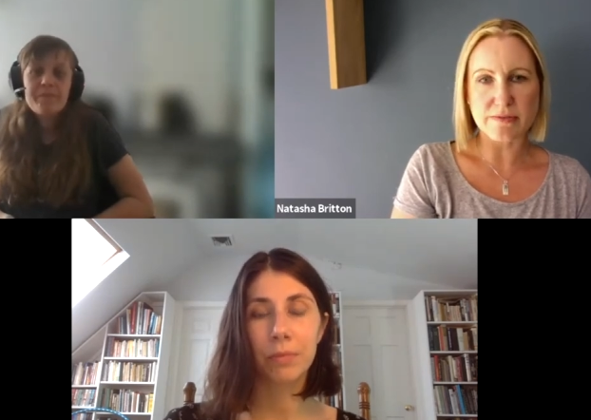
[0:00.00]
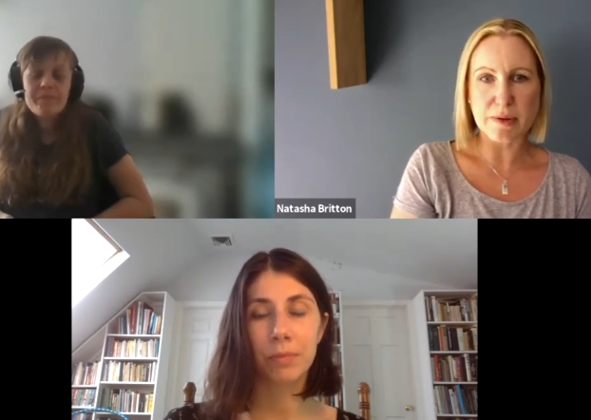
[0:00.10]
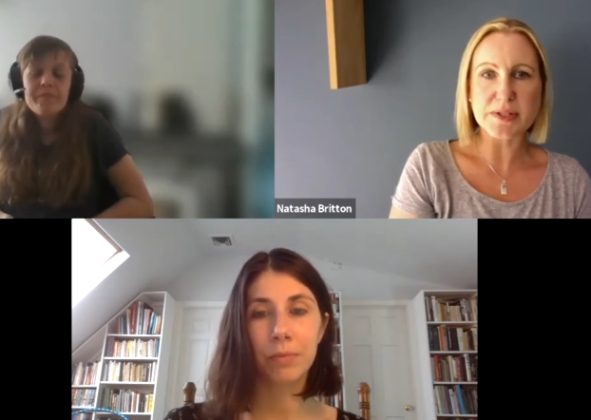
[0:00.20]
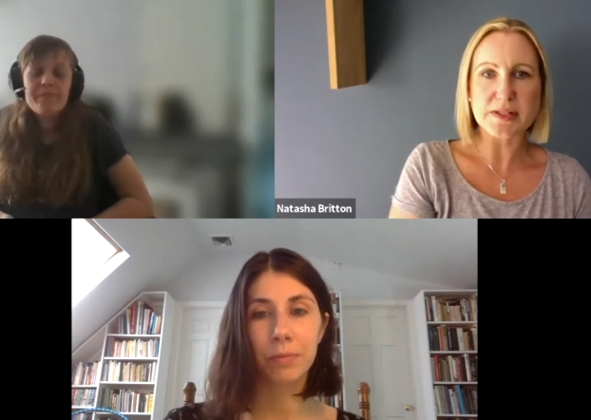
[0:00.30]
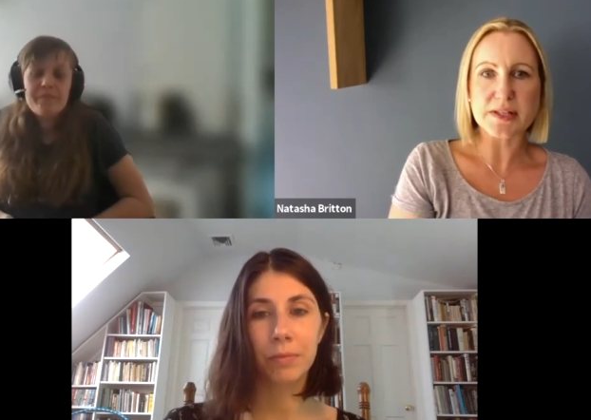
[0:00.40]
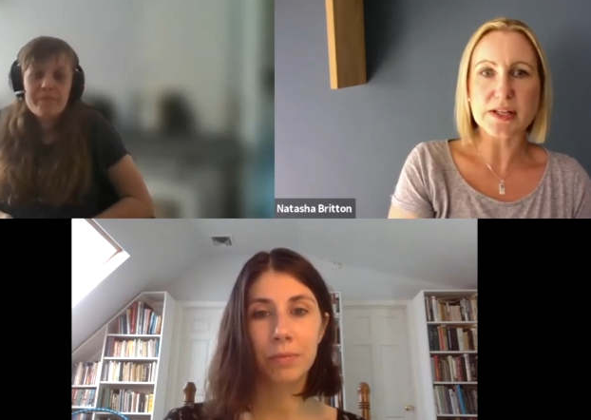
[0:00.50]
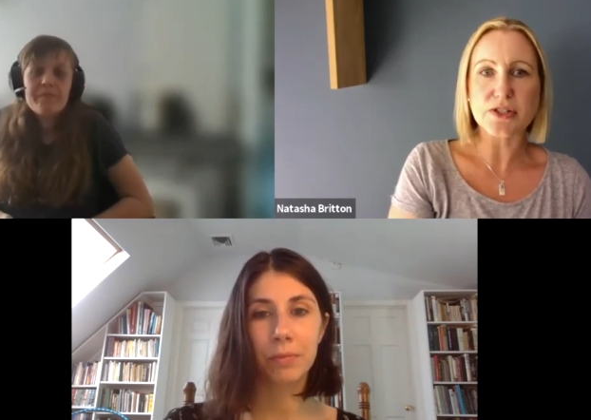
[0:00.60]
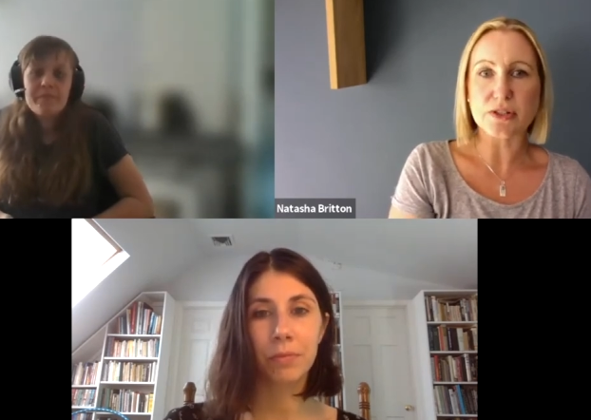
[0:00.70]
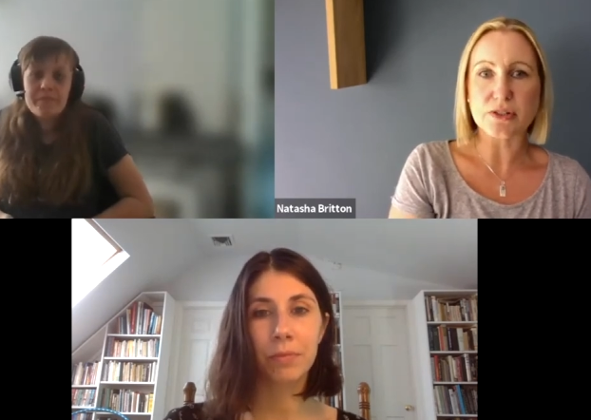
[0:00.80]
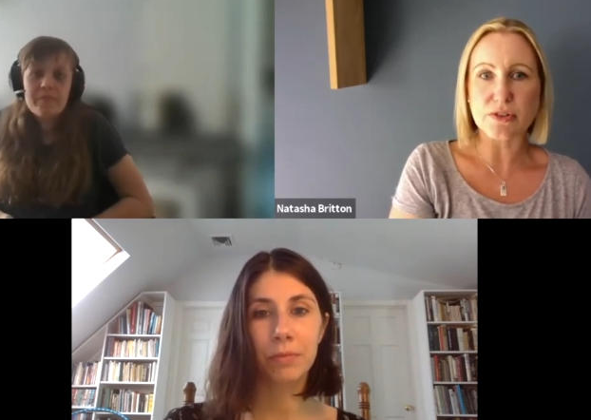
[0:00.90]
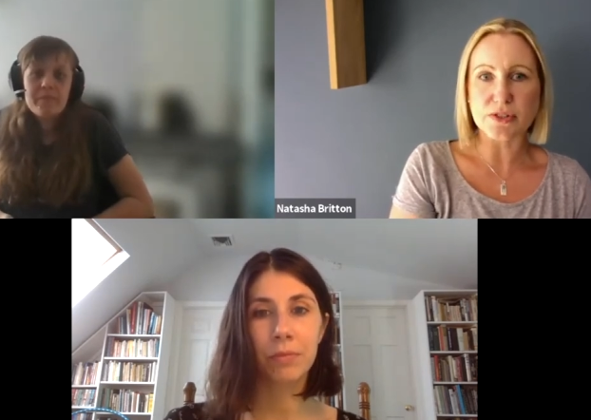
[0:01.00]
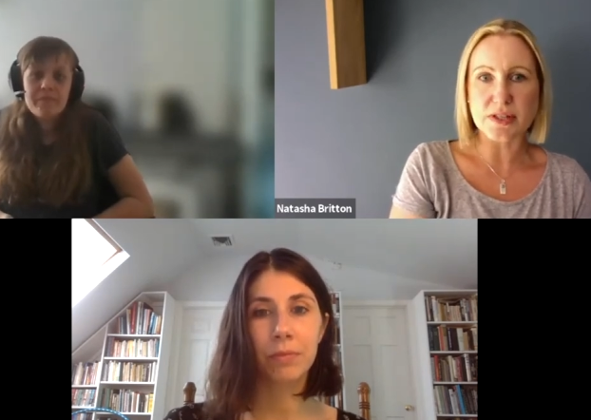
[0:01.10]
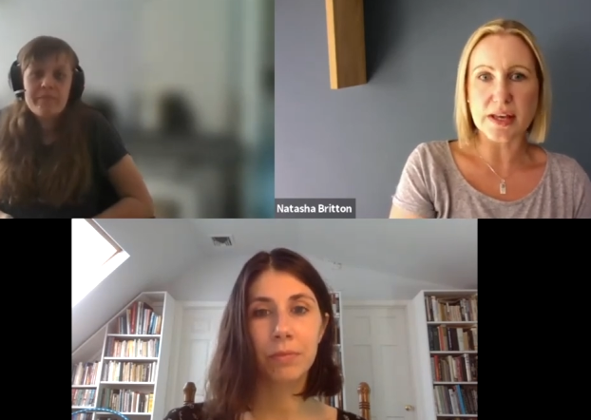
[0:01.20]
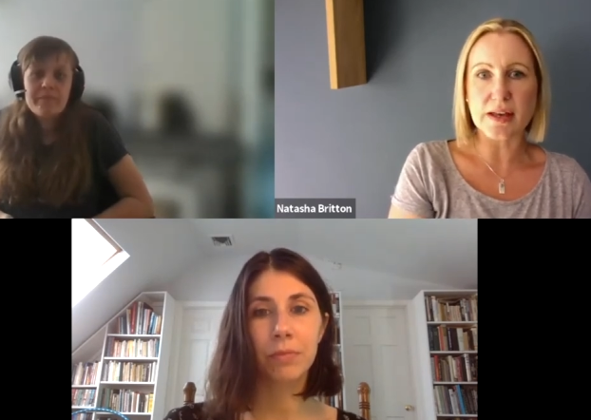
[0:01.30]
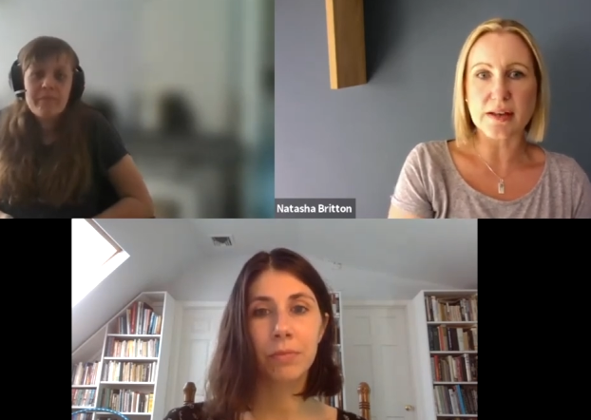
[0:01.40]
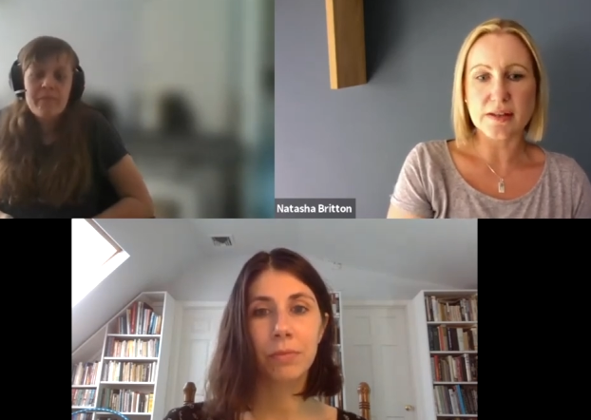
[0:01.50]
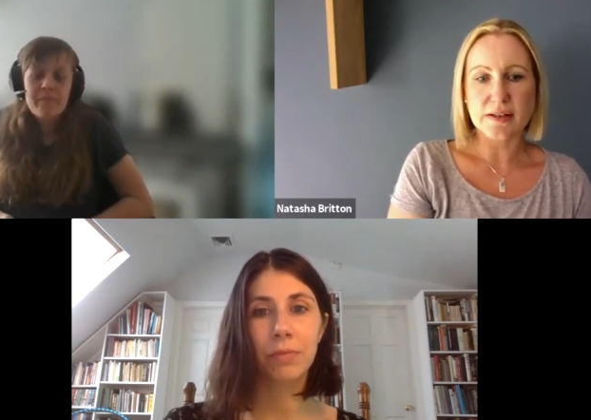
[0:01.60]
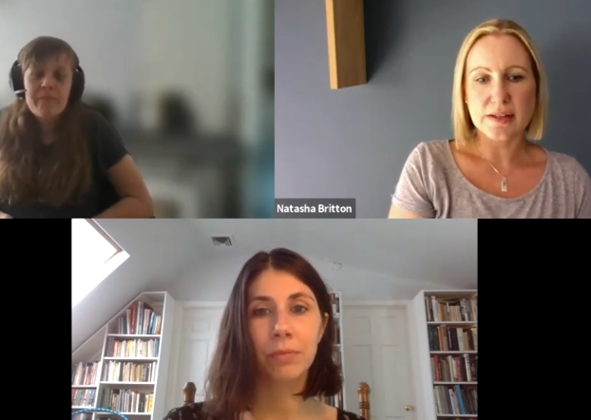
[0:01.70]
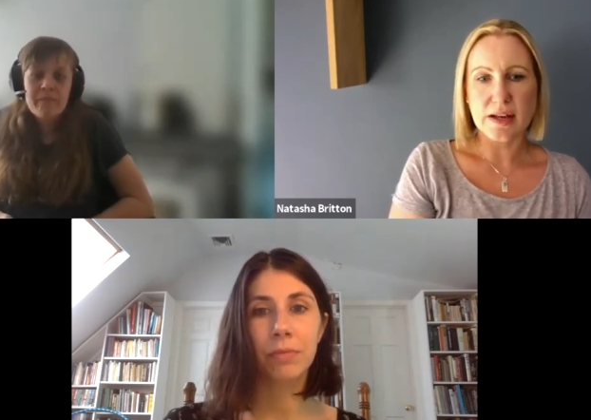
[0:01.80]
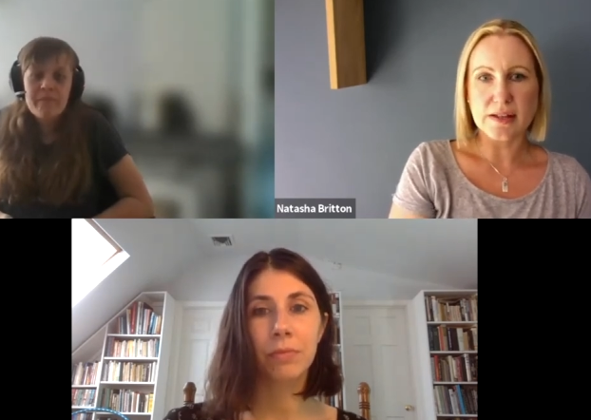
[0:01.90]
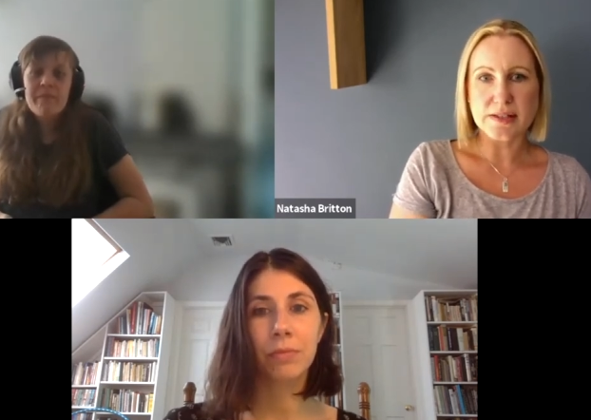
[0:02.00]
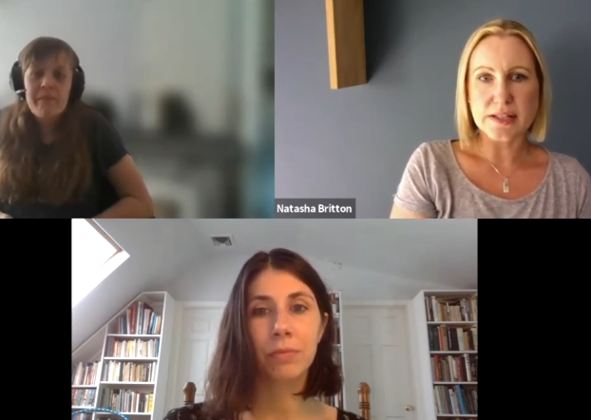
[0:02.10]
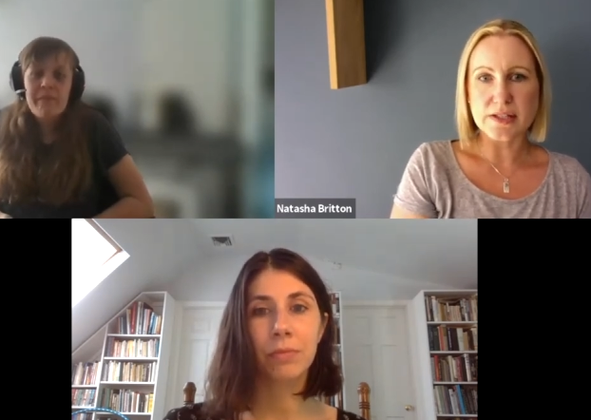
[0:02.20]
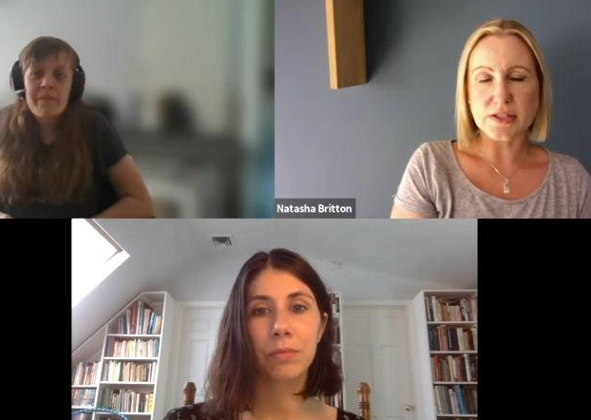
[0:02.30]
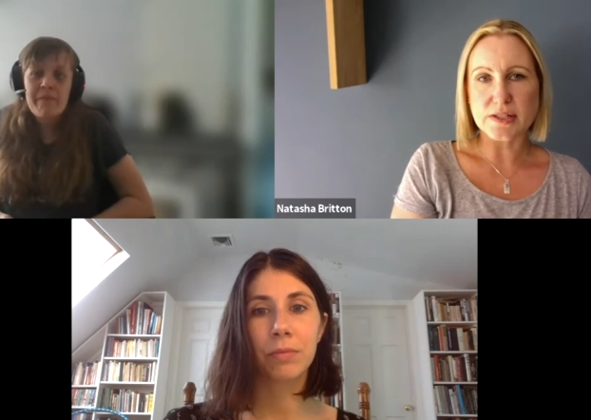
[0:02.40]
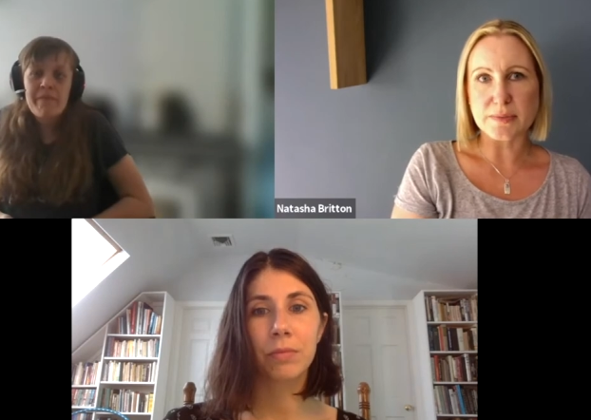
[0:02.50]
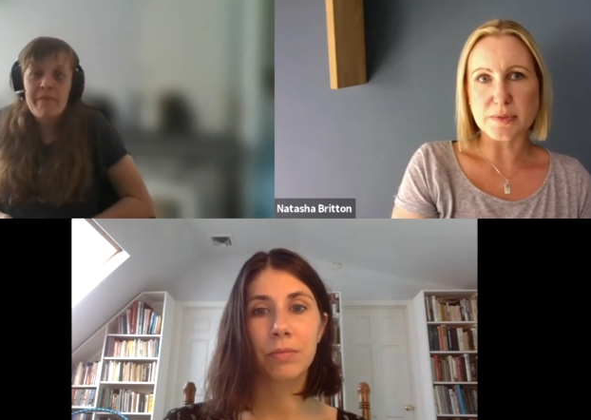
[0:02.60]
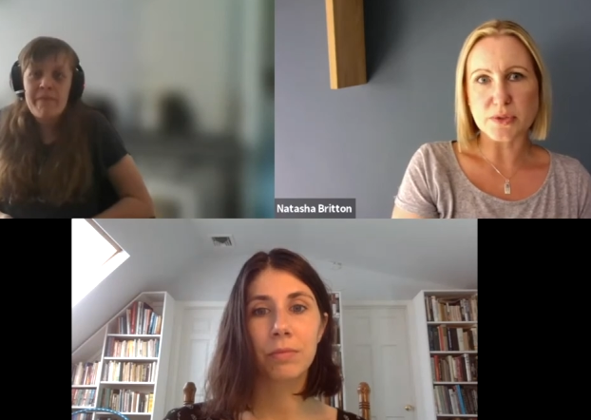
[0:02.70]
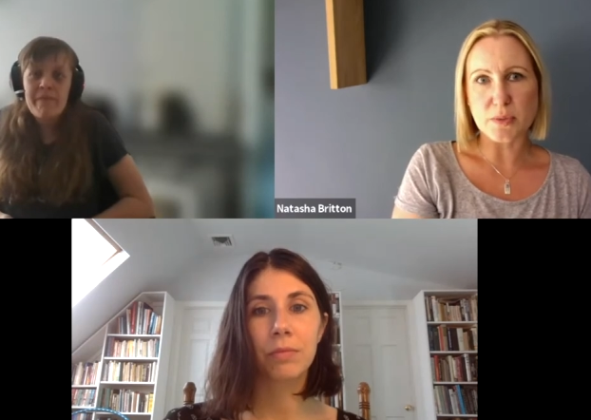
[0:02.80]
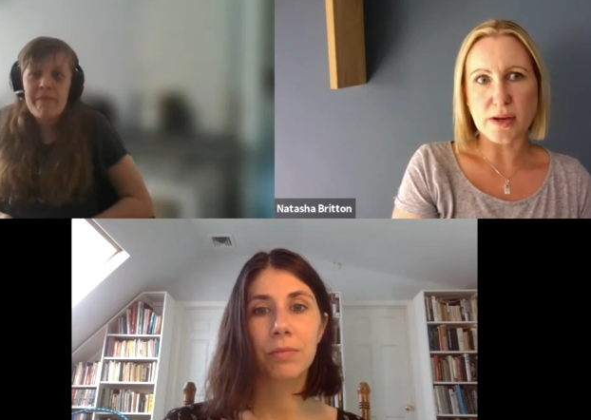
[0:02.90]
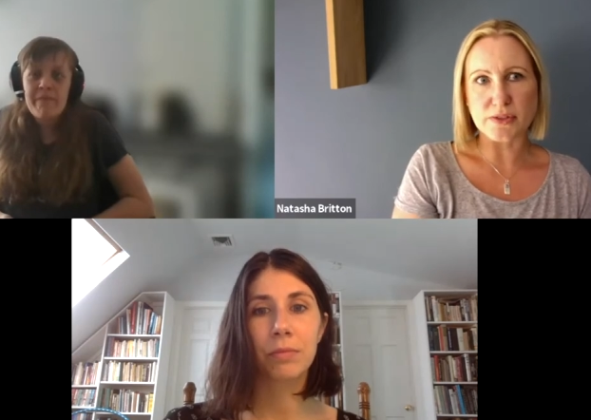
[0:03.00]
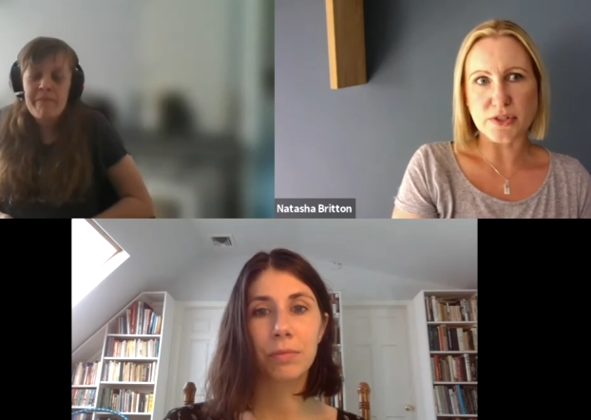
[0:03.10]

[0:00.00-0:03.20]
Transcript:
Speaker 1: representation across their uh, teaching teams as well.